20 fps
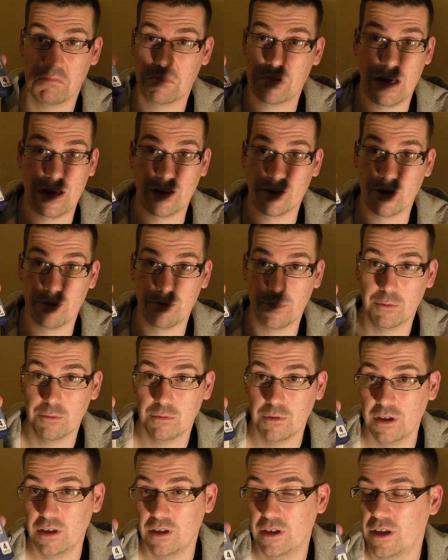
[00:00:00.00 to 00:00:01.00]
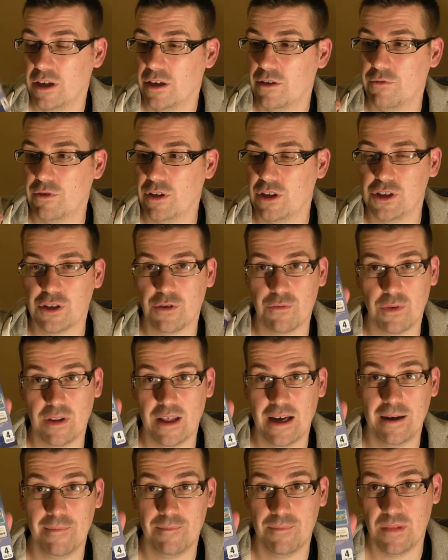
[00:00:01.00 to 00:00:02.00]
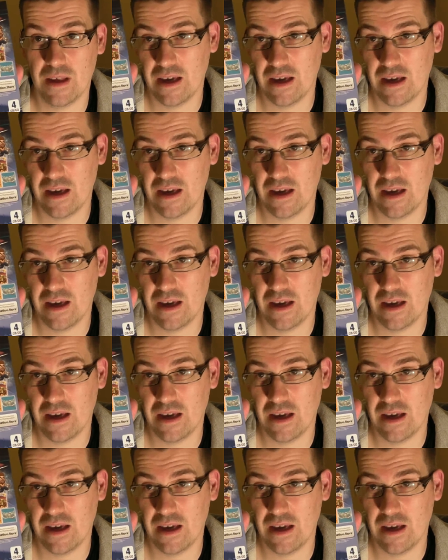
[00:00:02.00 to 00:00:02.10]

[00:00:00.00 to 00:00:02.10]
Can't grumble. Really chuffed with that,